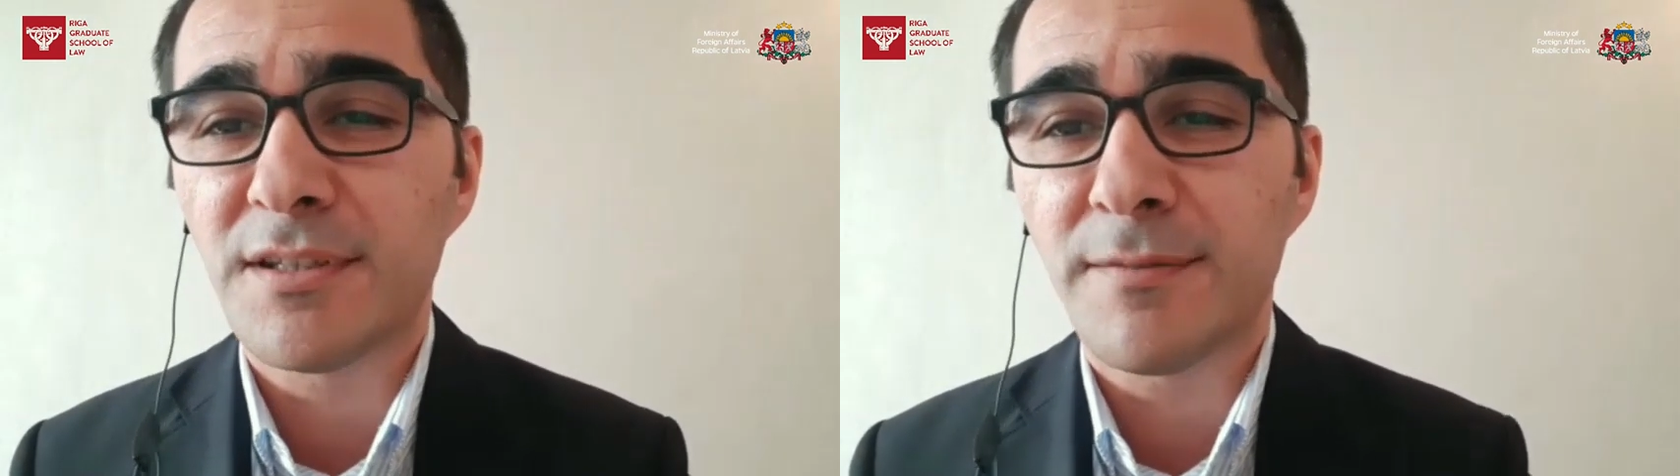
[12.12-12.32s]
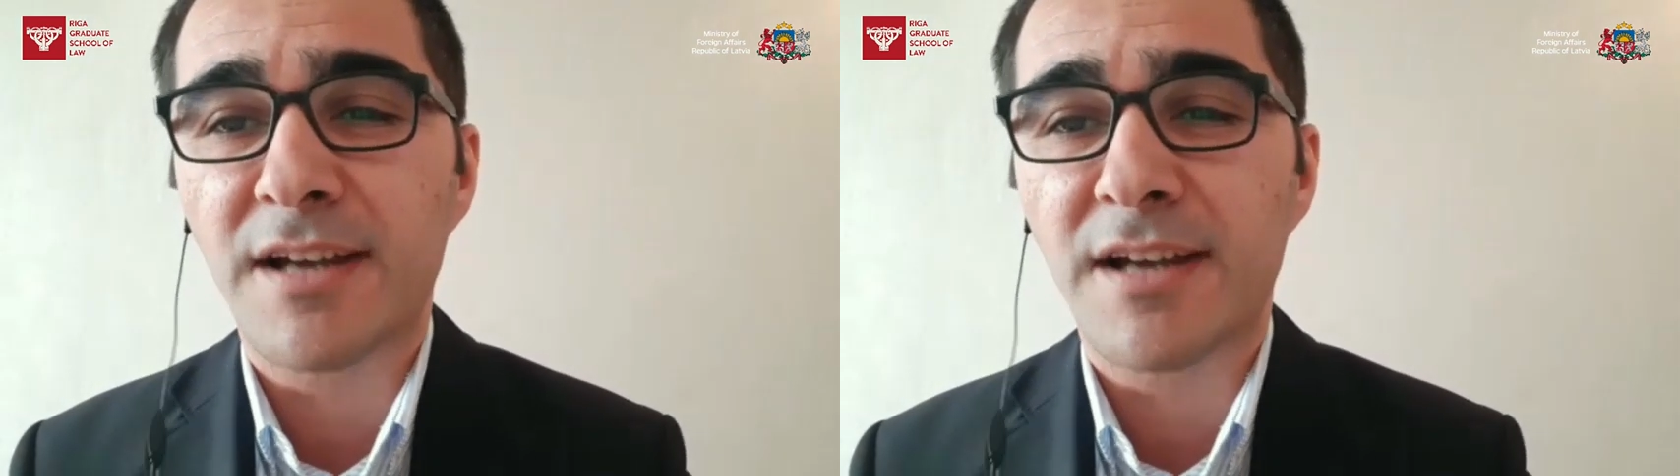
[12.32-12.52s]

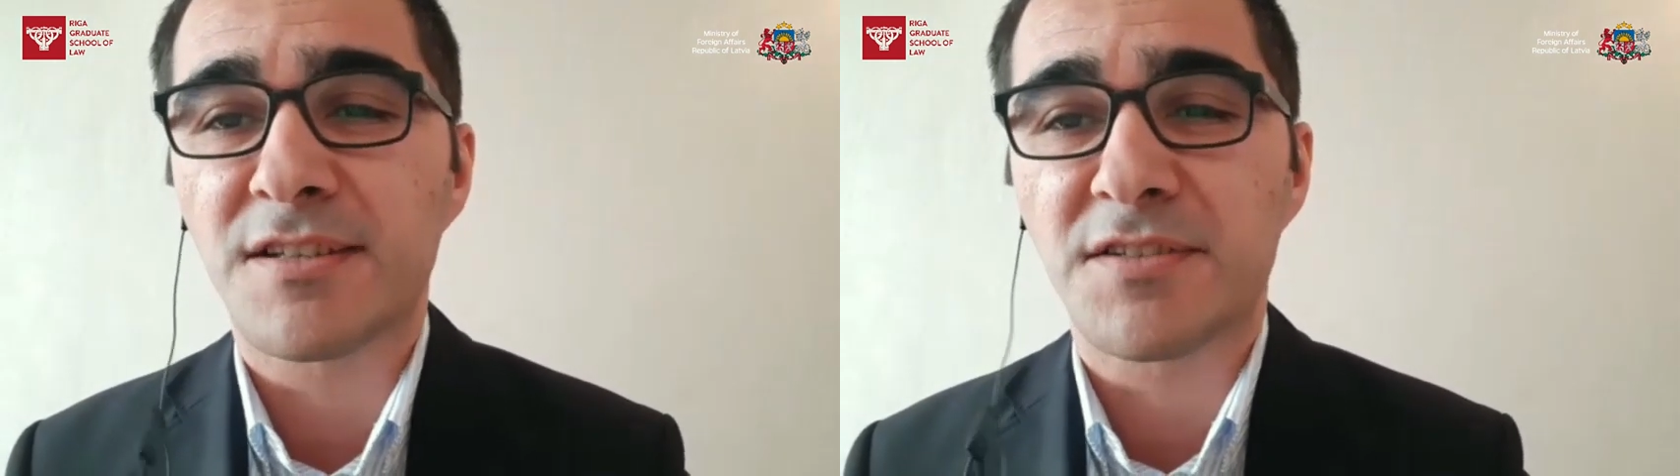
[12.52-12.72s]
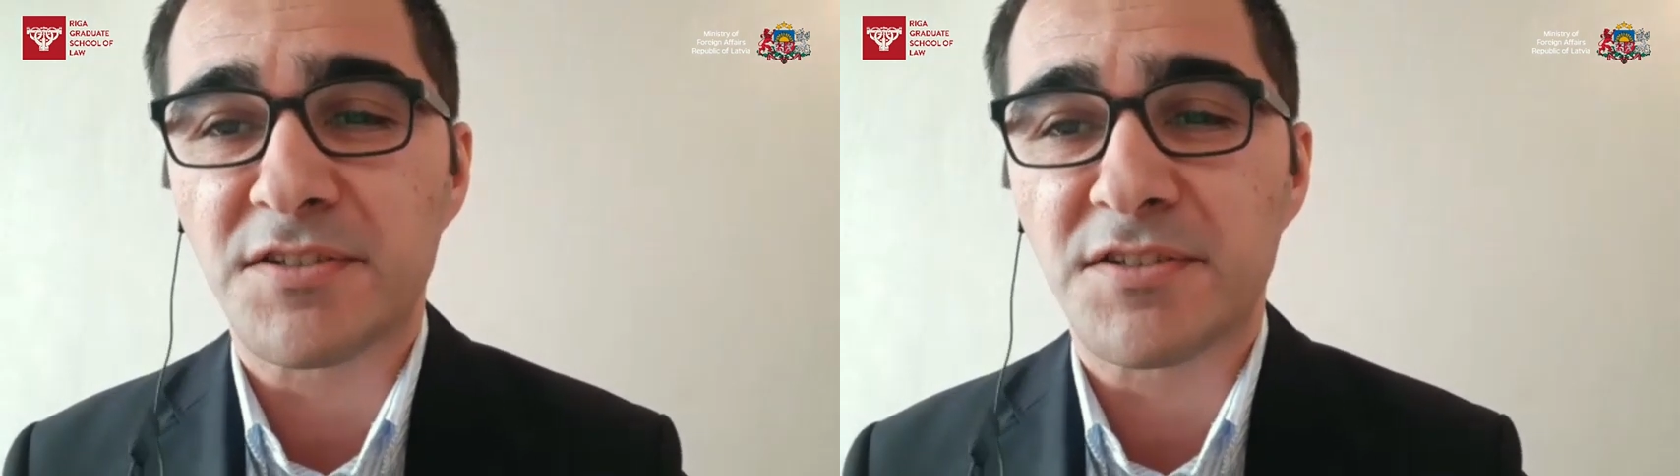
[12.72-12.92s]
feedbacks,
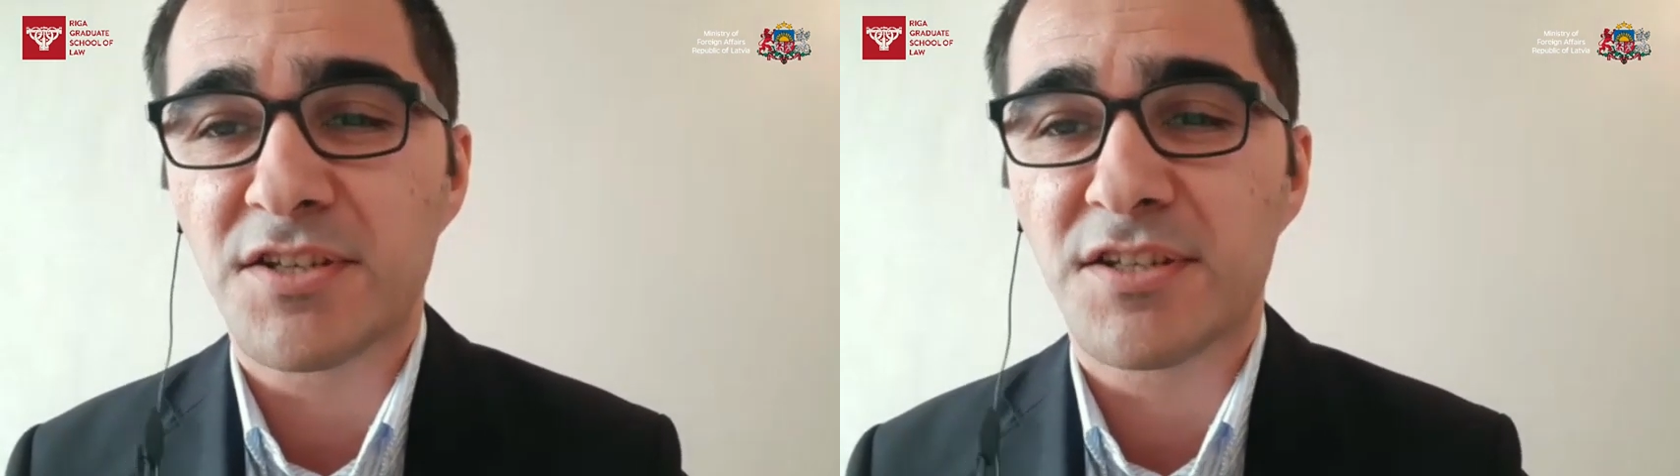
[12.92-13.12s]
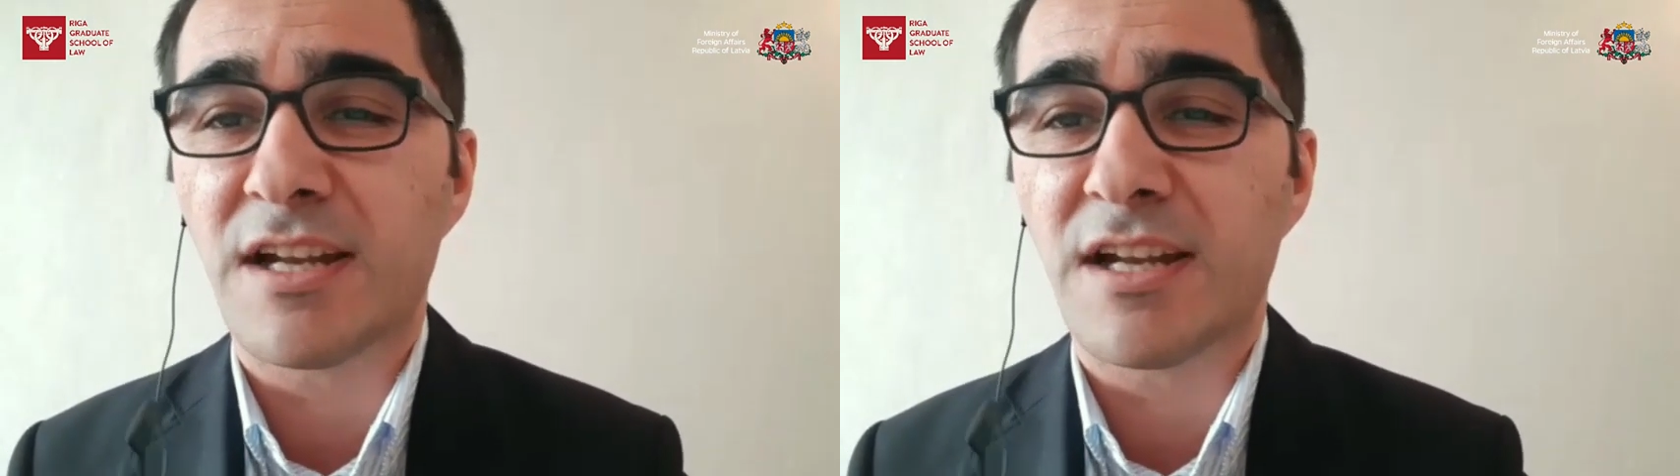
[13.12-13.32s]

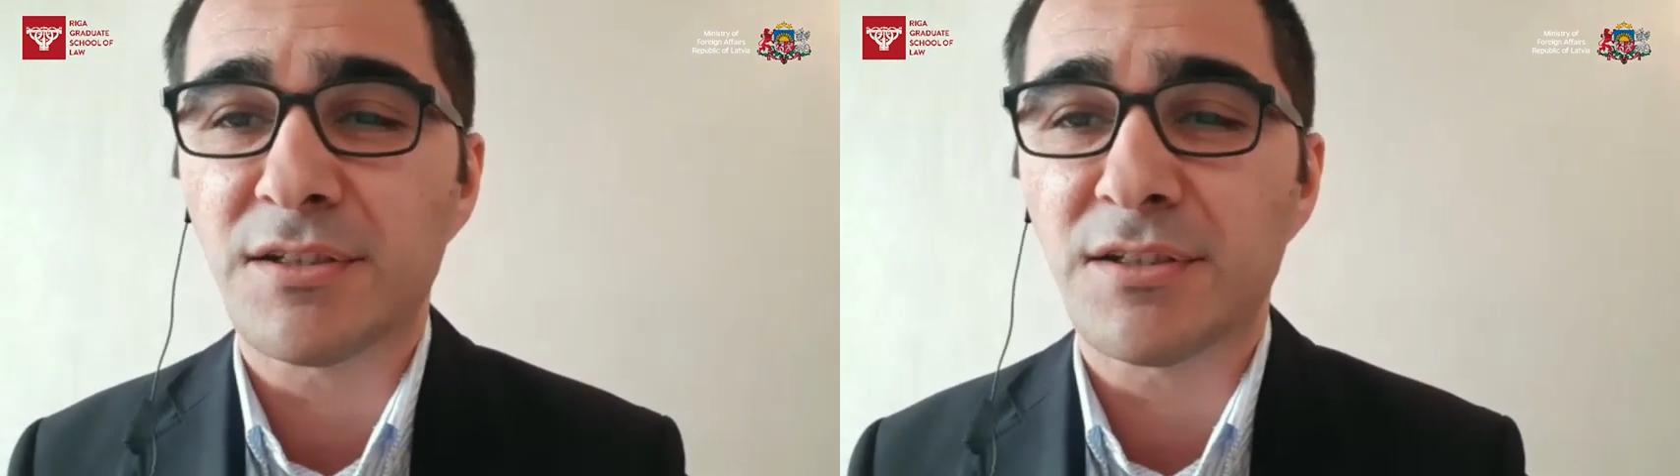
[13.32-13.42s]
suggestions,